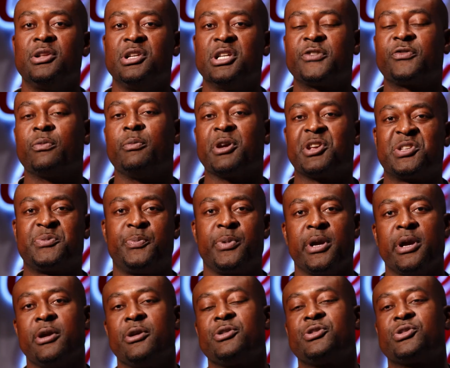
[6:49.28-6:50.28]
Just from
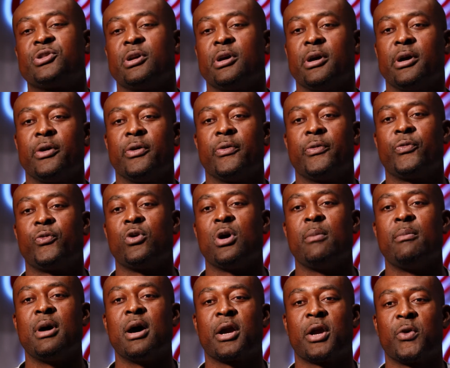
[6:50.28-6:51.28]
experience
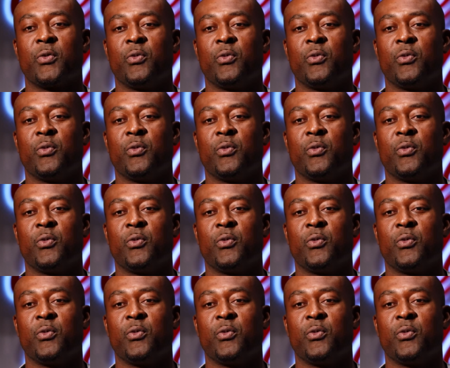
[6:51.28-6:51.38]
throughout my